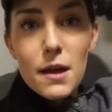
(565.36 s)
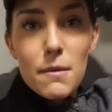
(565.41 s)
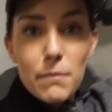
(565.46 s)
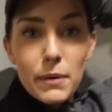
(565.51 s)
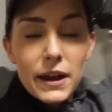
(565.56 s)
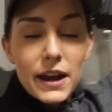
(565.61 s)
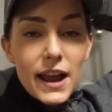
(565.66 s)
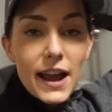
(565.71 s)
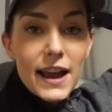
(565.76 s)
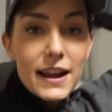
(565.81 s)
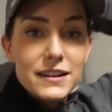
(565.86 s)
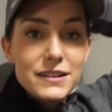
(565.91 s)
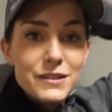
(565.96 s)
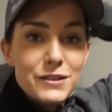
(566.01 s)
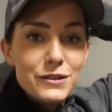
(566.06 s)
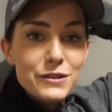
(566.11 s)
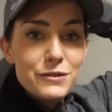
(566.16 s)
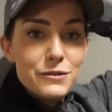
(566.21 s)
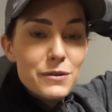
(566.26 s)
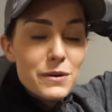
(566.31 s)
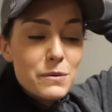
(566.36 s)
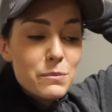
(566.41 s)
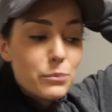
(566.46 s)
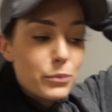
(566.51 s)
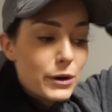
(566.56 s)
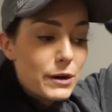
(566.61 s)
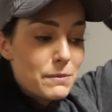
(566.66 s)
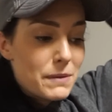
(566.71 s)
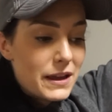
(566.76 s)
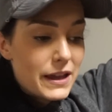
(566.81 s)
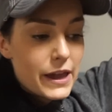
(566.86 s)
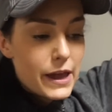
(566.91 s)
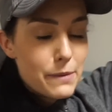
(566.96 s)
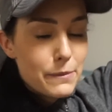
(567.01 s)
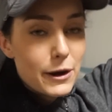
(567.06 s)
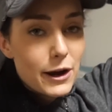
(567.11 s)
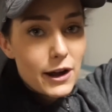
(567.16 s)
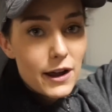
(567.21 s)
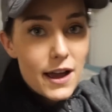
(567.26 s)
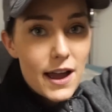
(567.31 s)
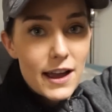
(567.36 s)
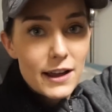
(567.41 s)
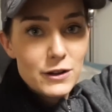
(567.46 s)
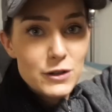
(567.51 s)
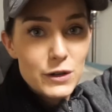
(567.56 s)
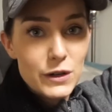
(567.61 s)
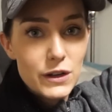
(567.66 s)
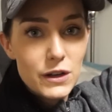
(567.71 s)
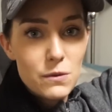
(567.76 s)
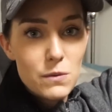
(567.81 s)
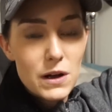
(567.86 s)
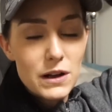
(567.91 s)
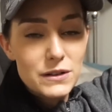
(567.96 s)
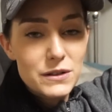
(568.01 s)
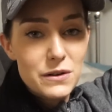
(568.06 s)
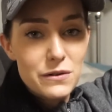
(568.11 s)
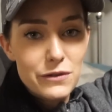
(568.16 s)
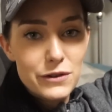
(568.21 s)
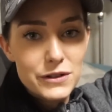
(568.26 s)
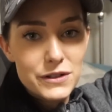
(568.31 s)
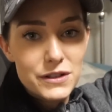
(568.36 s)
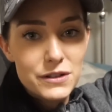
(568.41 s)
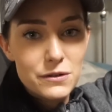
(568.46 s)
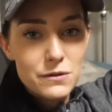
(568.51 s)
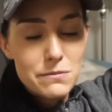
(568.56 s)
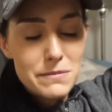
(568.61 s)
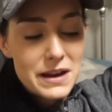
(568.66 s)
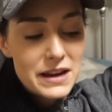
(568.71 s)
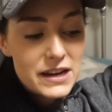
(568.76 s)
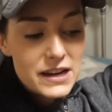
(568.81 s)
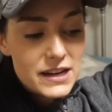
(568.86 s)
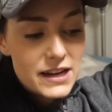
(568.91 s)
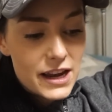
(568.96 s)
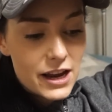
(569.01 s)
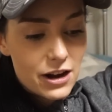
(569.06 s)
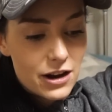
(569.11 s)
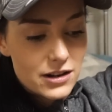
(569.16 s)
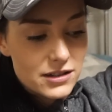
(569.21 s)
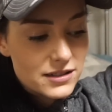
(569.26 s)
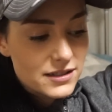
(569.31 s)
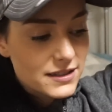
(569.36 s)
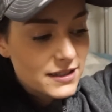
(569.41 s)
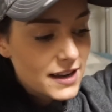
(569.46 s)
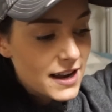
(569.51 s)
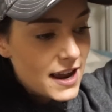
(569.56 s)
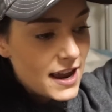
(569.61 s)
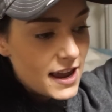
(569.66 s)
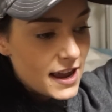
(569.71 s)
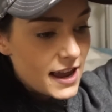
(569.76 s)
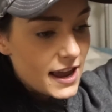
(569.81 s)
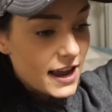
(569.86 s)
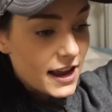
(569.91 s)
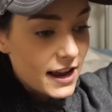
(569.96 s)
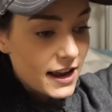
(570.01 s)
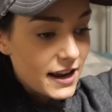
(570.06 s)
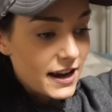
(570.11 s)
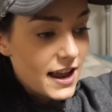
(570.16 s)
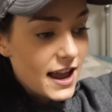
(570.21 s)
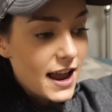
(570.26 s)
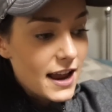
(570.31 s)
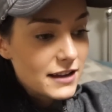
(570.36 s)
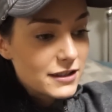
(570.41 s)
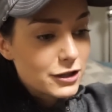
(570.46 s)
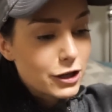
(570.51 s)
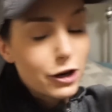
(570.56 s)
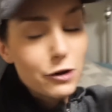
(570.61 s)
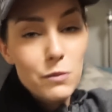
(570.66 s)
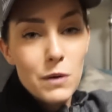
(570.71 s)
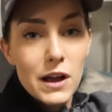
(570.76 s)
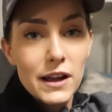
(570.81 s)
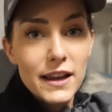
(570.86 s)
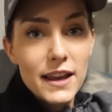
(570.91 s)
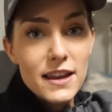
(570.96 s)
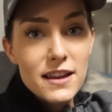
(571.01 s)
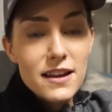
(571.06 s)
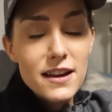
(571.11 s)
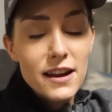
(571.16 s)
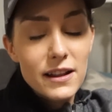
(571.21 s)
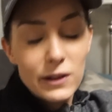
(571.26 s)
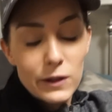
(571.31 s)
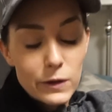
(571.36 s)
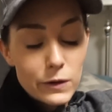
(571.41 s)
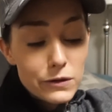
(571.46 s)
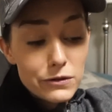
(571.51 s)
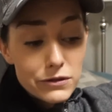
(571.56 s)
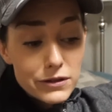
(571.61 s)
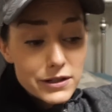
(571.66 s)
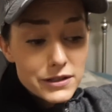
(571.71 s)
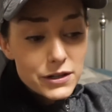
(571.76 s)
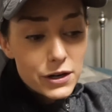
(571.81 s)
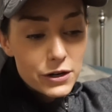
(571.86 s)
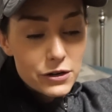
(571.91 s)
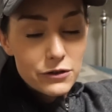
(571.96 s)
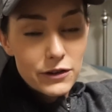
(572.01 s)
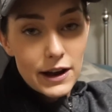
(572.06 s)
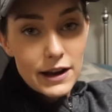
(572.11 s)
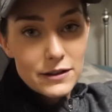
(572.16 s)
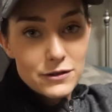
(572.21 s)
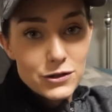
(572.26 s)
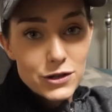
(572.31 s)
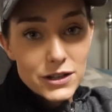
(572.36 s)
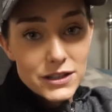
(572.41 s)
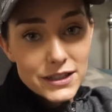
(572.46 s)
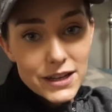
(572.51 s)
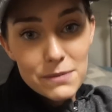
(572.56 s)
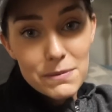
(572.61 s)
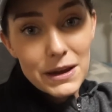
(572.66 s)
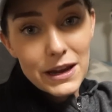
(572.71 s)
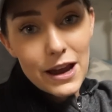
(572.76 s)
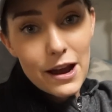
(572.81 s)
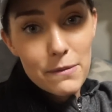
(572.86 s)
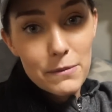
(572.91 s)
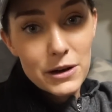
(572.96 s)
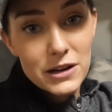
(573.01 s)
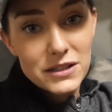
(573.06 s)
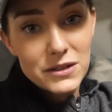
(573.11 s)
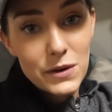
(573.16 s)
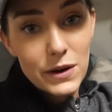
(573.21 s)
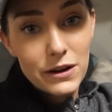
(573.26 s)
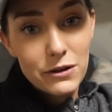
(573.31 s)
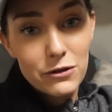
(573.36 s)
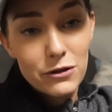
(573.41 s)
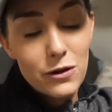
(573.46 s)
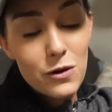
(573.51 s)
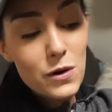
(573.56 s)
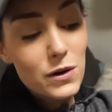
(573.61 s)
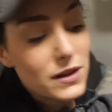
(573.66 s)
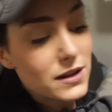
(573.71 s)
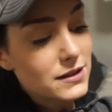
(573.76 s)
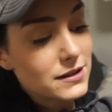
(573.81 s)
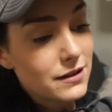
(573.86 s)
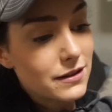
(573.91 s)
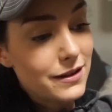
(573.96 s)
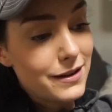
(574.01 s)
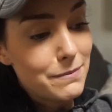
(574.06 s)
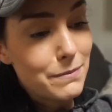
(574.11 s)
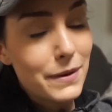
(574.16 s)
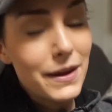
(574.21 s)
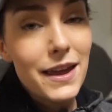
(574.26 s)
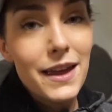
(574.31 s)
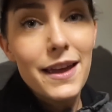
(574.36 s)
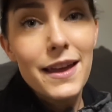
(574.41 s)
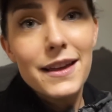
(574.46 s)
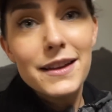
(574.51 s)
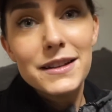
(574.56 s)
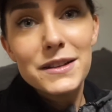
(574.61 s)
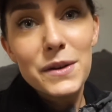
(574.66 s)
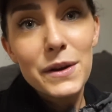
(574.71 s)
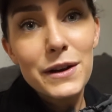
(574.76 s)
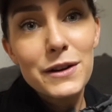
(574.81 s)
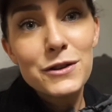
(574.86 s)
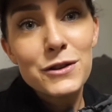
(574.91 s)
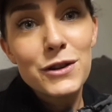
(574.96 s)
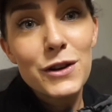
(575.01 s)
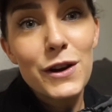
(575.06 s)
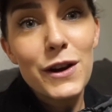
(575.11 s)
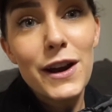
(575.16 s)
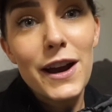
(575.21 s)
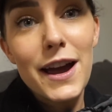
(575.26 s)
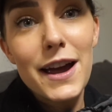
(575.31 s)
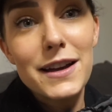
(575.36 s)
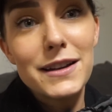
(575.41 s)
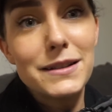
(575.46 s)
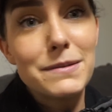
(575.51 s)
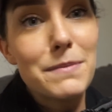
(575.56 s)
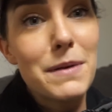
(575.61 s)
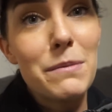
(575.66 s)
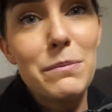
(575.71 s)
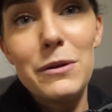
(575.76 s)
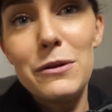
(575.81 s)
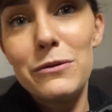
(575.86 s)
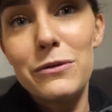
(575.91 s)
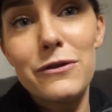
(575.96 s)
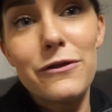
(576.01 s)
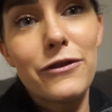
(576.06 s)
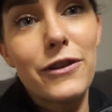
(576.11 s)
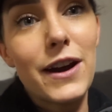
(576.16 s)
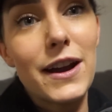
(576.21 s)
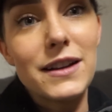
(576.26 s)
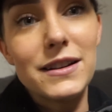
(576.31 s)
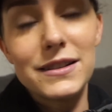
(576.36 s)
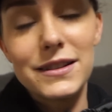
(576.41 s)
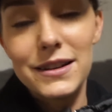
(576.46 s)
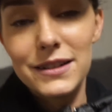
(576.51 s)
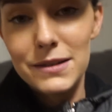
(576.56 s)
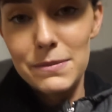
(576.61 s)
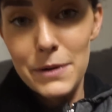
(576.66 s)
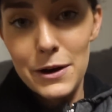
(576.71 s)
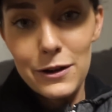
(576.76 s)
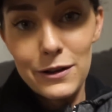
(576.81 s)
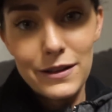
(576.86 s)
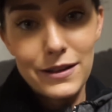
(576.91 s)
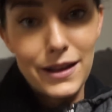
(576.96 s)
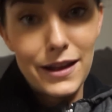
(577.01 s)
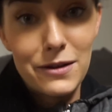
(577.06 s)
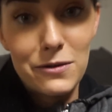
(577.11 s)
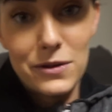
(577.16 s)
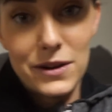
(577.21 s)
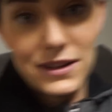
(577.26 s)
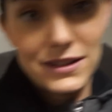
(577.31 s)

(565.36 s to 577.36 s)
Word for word: But I had to bring my camera. I actually walked over to Amanda and Karen's, and I started walking, and I literally turned around just to get my camera so I could record this clip, so I can show you guys my beautiful friends, because apparently they don't